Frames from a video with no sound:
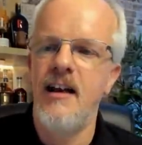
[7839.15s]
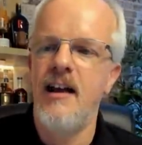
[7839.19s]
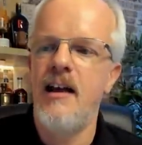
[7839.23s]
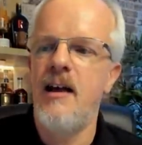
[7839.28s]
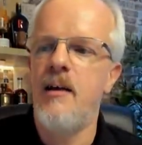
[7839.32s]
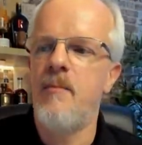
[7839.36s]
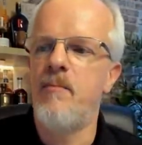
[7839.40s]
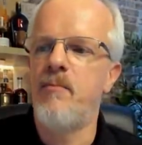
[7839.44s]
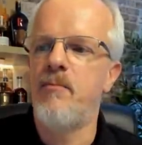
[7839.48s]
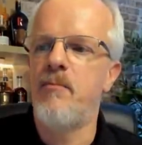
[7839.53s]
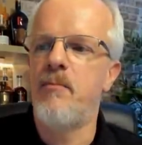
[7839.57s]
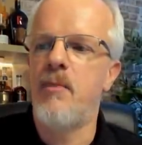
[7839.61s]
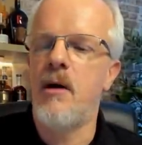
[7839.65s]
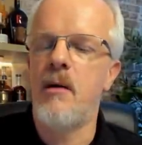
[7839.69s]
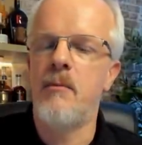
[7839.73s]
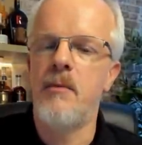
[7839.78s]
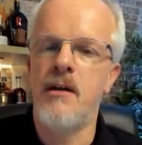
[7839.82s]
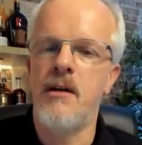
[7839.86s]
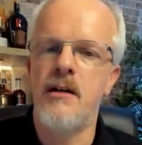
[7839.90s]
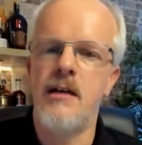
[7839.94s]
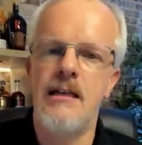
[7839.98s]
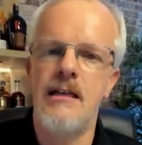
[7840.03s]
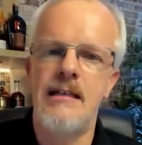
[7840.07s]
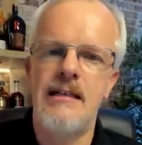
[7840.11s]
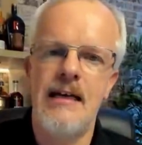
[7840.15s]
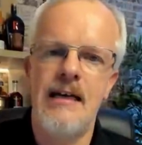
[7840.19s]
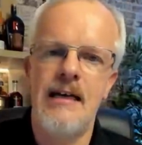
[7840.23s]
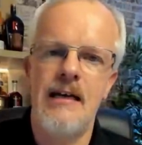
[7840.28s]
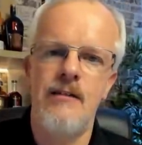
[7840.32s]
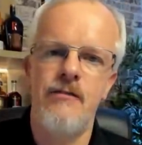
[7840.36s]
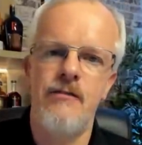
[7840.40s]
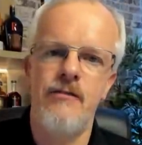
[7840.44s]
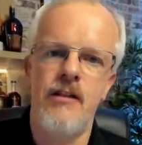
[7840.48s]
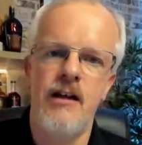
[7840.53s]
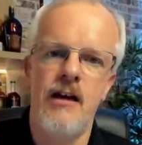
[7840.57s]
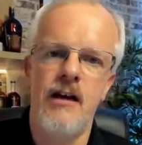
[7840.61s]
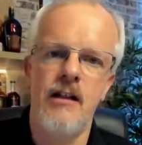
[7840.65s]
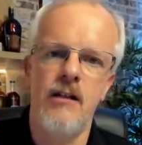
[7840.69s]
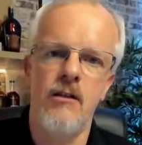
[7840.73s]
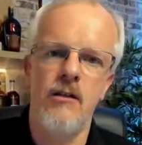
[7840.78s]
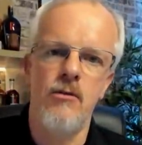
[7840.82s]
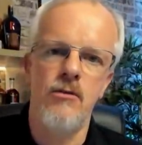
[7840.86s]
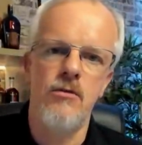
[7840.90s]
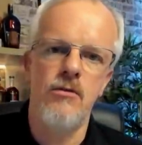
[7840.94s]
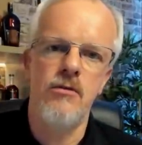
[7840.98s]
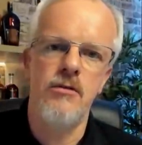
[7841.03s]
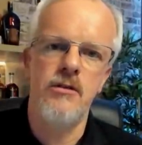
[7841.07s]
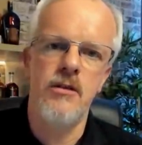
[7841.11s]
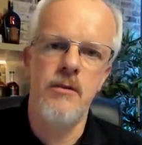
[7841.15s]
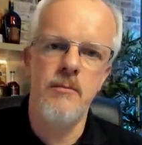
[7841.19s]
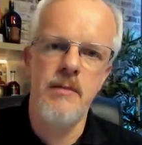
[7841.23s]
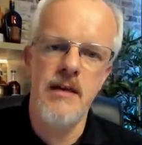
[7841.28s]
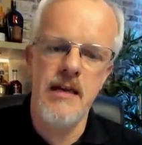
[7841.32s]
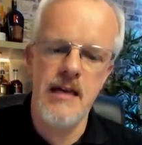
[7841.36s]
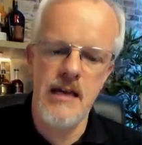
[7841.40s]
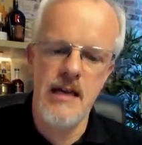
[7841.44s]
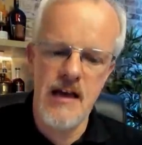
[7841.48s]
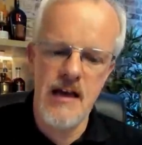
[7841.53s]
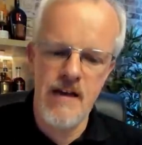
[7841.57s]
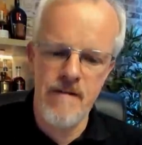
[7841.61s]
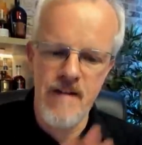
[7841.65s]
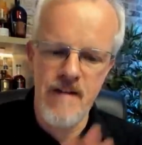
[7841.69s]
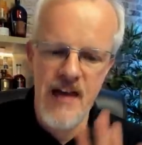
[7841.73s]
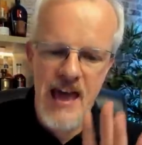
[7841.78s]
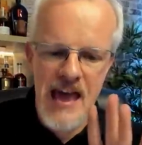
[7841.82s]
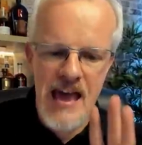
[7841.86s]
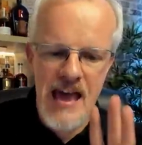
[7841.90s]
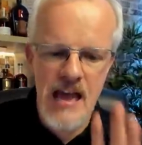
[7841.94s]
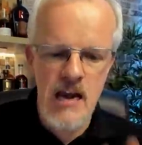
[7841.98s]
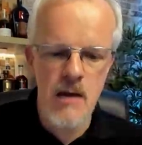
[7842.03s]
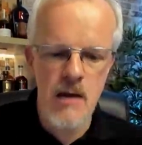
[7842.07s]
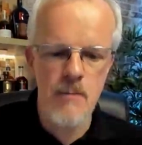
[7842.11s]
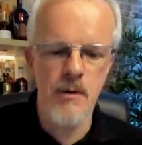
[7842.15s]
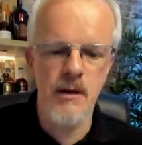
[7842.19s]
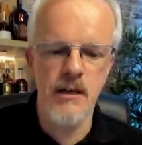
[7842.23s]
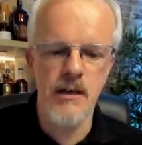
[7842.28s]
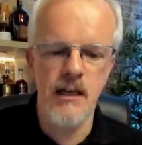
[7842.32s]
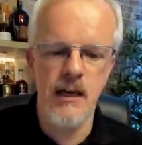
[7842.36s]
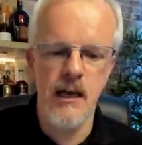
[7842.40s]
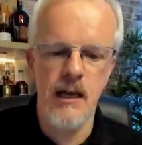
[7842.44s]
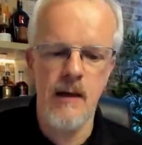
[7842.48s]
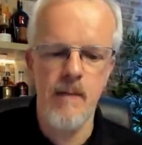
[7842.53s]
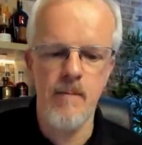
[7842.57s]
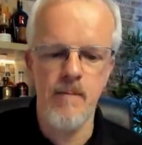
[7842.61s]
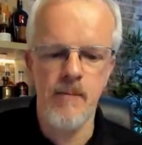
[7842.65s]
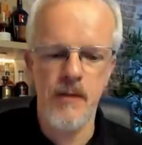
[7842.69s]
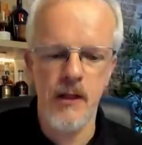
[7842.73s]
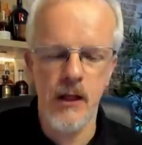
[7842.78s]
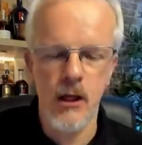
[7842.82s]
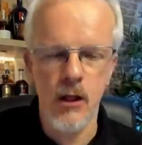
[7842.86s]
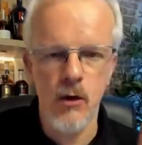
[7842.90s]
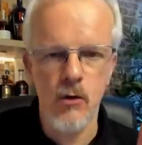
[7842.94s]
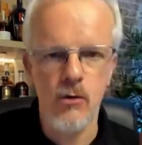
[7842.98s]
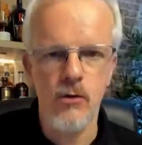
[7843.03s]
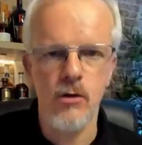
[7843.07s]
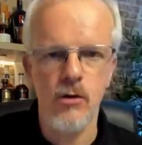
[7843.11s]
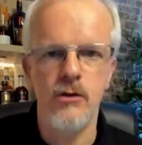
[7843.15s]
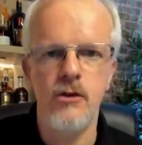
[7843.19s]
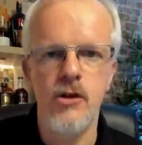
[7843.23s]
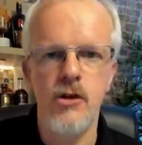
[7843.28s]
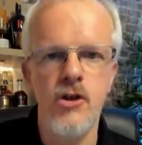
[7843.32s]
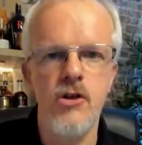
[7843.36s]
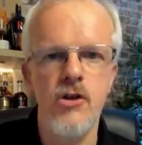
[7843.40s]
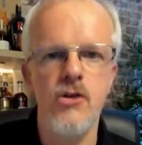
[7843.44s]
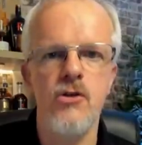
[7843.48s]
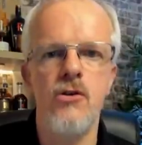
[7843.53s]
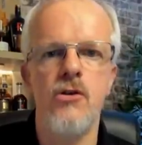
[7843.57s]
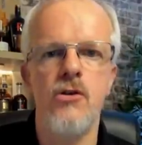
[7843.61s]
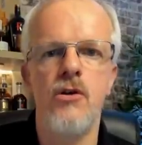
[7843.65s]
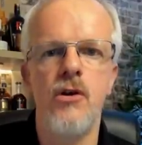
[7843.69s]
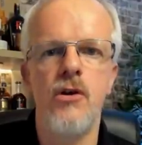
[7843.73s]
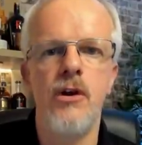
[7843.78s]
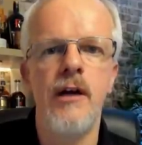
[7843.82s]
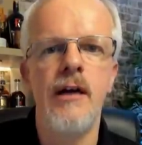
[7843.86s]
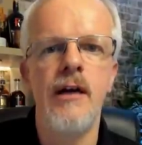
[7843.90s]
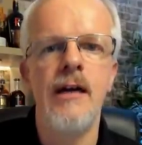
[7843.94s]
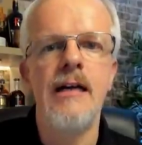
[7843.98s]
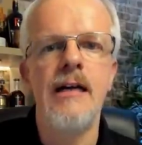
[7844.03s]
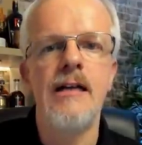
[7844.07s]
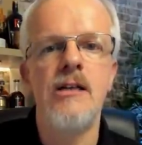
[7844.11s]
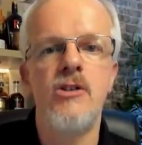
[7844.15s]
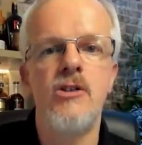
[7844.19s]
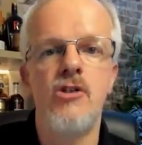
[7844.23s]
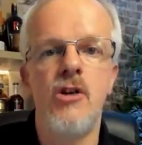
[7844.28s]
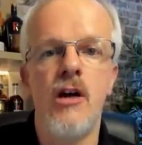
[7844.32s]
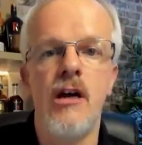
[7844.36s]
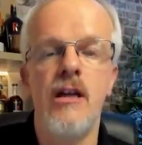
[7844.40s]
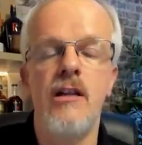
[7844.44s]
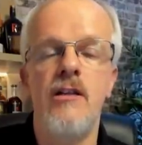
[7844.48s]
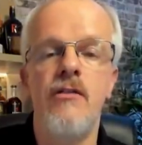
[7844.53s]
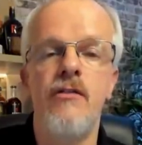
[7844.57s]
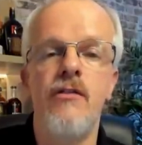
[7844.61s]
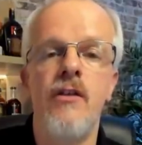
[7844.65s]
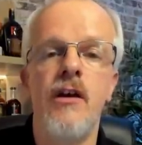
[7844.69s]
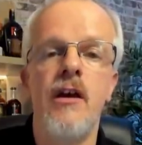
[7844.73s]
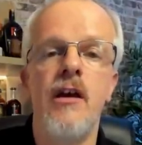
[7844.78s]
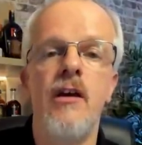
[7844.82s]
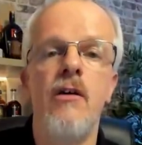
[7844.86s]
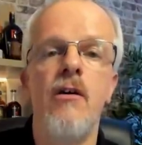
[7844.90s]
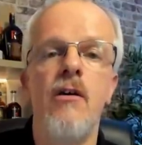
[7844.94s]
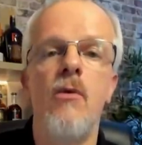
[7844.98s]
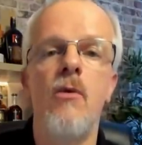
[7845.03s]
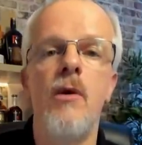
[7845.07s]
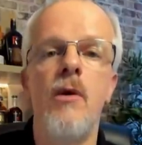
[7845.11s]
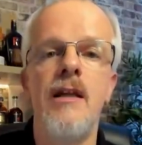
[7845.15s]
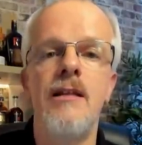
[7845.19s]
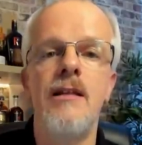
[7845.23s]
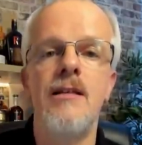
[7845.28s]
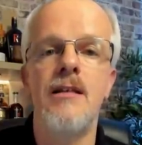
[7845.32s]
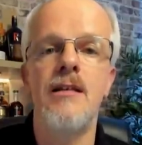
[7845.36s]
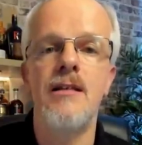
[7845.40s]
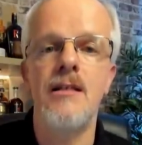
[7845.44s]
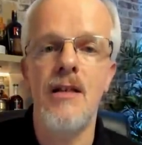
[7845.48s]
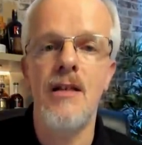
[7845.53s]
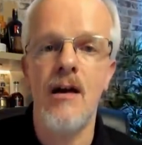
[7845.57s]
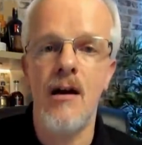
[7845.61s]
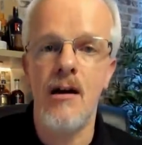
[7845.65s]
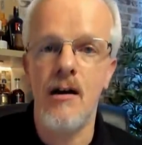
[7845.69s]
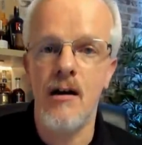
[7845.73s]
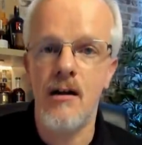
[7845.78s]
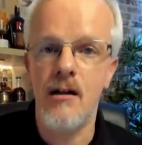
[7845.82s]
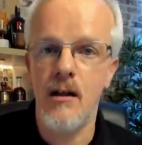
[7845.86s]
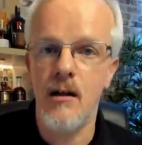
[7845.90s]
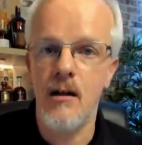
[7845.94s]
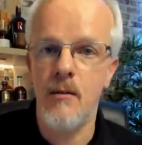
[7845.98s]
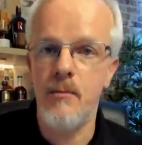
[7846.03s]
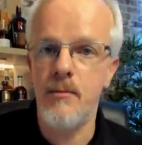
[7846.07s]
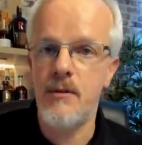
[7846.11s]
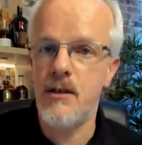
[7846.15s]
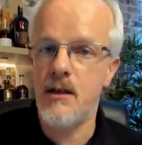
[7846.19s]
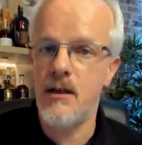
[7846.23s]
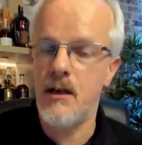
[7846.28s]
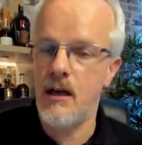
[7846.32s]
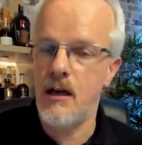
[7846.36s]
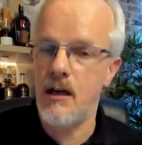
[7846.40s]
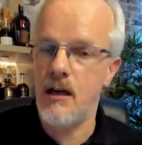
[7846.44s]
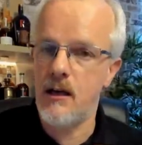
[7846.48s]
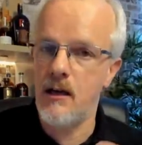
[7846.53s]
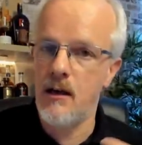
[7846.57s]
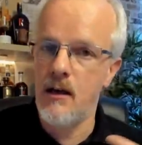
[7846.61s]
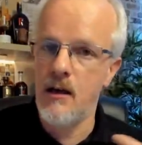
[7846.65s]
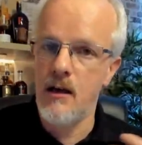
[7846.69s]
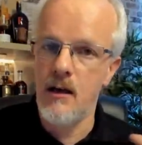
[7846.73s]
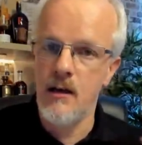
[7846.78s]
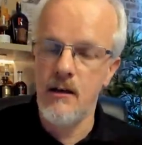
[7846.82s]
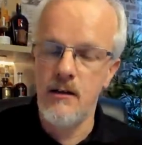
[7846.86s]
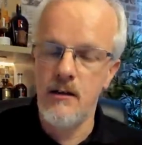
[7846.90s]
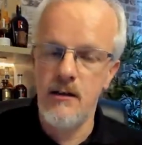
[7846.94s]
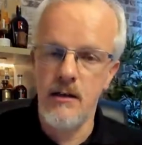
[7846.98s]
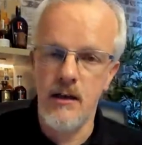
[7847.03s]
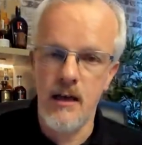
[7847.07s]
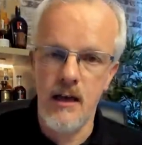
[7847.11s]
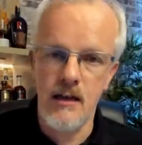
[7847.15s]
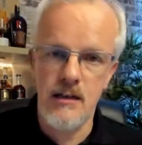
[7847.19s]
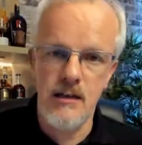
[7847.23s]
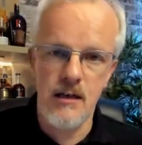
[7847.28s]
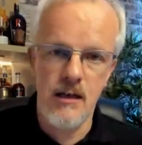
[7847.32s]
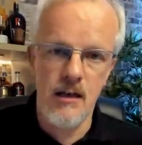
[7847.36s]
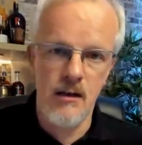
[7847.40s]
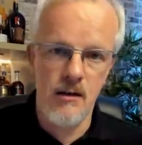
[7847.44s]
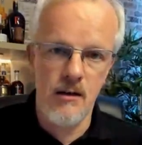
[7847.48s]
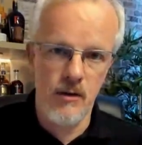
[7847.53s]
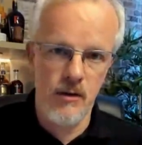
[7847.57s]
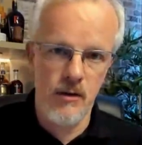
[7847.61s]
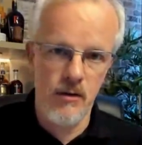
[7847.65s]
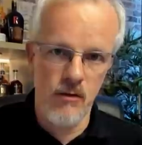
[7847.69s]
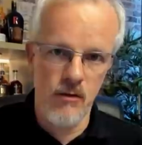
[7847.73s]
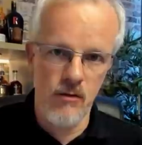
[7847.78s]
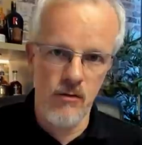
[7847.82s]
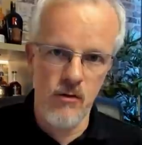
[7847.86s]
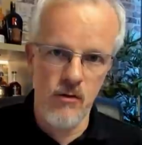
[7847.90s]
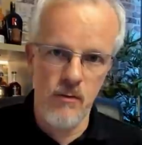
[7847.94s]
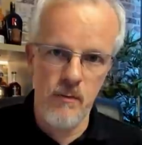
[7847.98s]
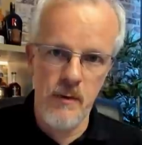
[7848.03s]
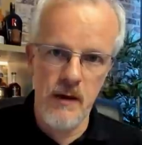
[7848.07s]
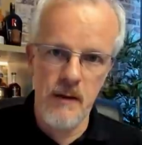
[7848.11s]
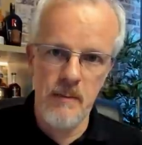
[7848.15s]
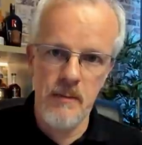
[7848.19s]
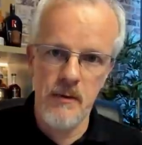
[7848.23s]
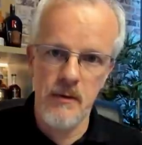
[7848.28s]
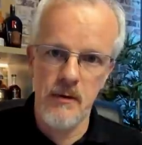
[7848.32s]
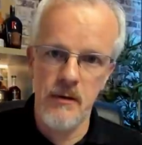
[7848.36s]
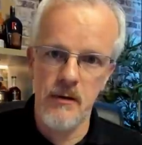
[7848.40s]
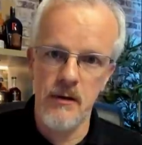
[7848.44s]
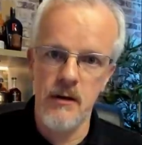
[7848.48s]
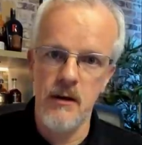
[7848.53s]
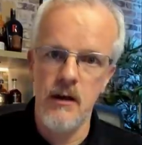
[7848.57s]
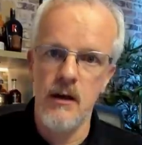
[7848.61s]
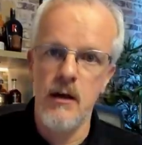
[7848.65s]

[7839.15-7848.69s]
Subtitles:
But I'm lucky to have that local to me. If anybody local to you is trying to figure out a way to start a club, to get together with local people,